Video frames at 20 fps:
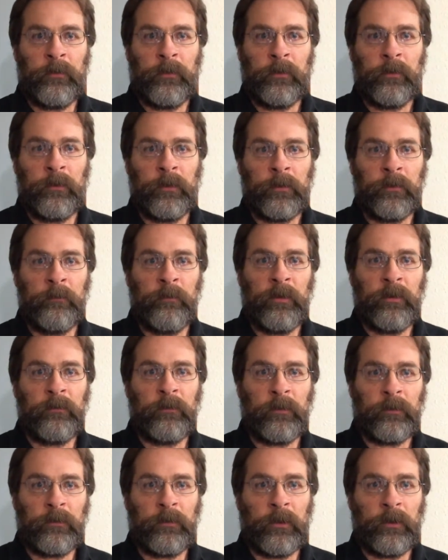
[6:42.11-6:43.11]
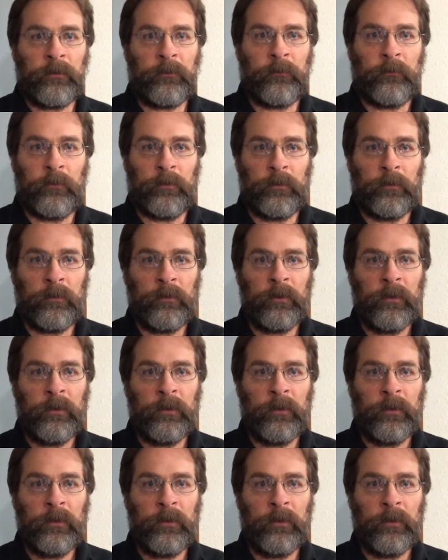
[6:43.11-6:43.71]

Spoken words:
you're going to be successful.